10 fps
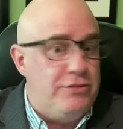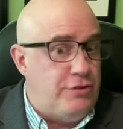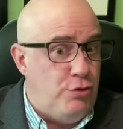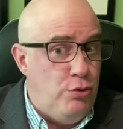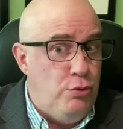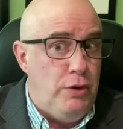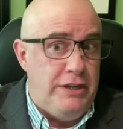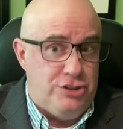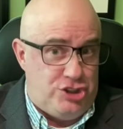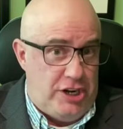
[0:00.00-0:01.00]
of who
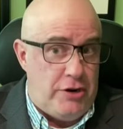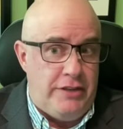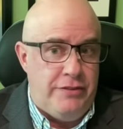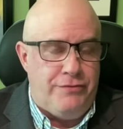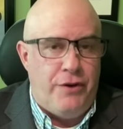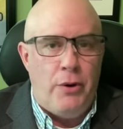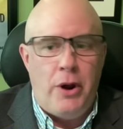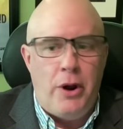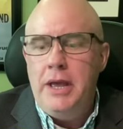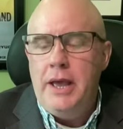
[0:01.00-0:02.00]
is sharing the
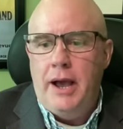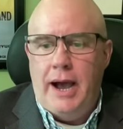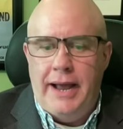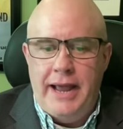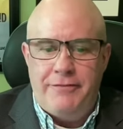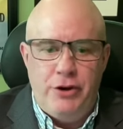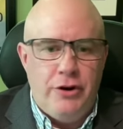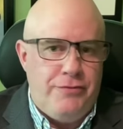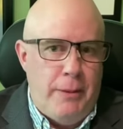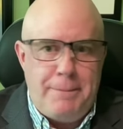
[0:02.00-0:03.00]
photo. Uh, now, if you're
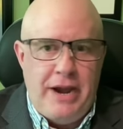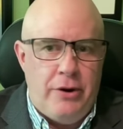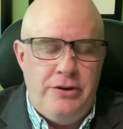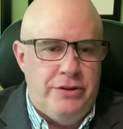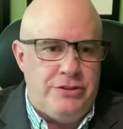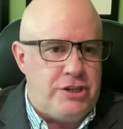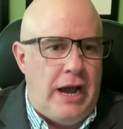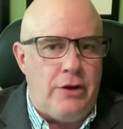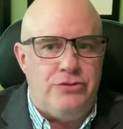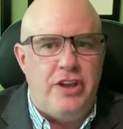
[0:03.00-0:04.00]
a parent in the
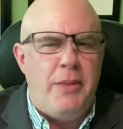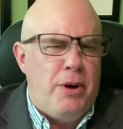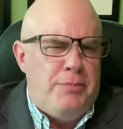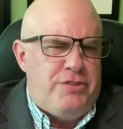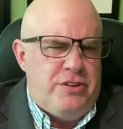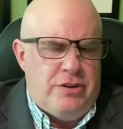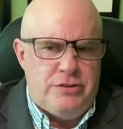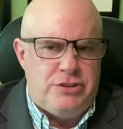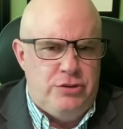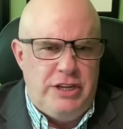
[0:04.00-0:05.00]
Chicago suburbs and you're
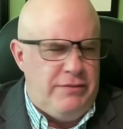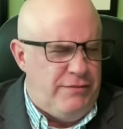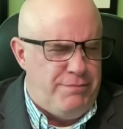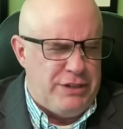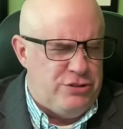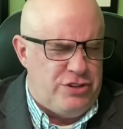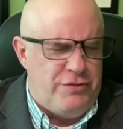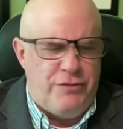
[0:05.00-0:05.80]
shooting pictures of your